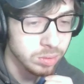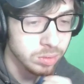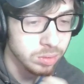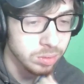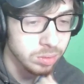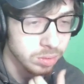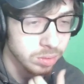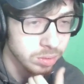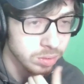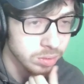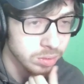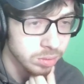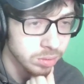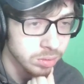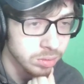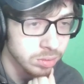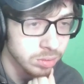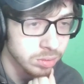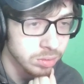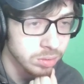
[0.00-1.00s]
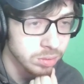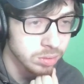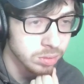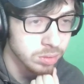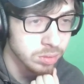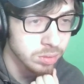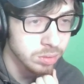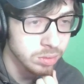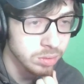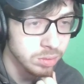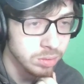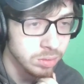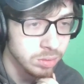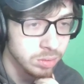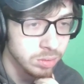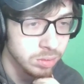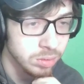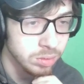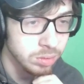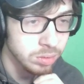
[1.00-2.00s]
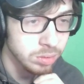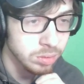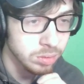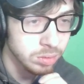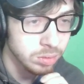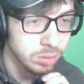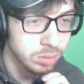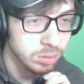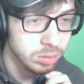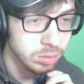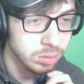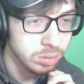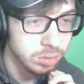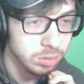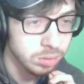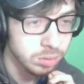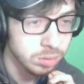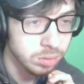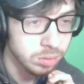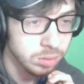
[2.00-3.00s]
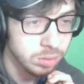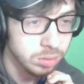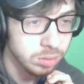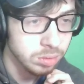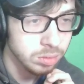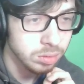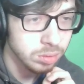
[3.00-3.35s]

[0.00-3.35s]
(not speaking)